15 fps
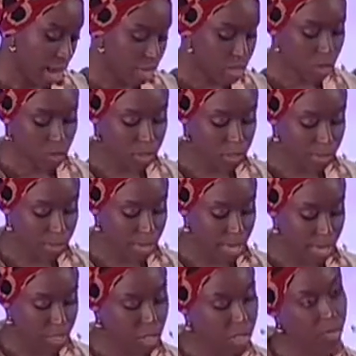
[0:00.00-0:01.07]
I told him that
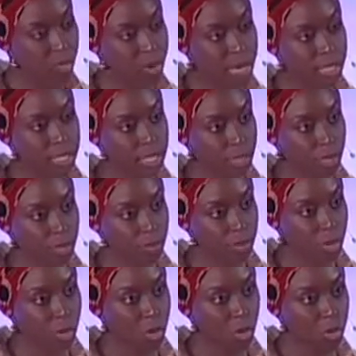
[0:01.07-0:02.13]
I had just read a
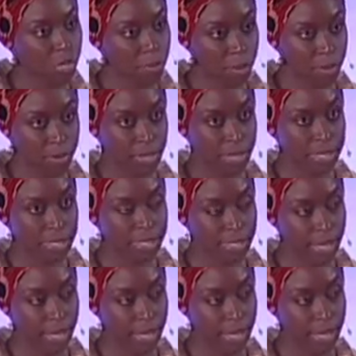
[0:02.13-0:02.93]
novel called American